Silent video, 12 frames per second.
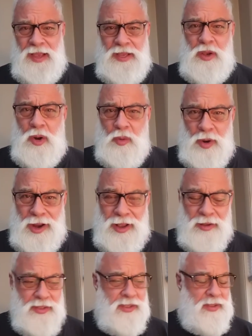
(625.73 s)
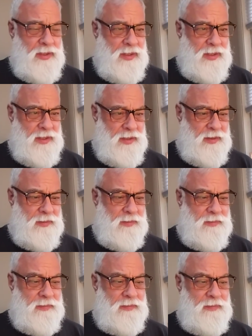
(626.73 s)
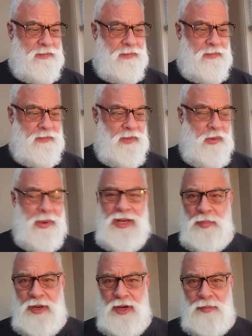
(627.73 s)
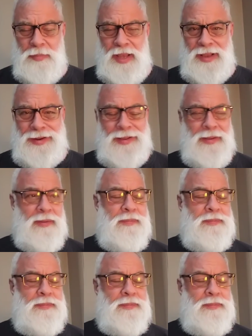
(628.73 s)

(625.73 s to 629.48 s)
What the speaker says: you go to her house, you end up in her bed.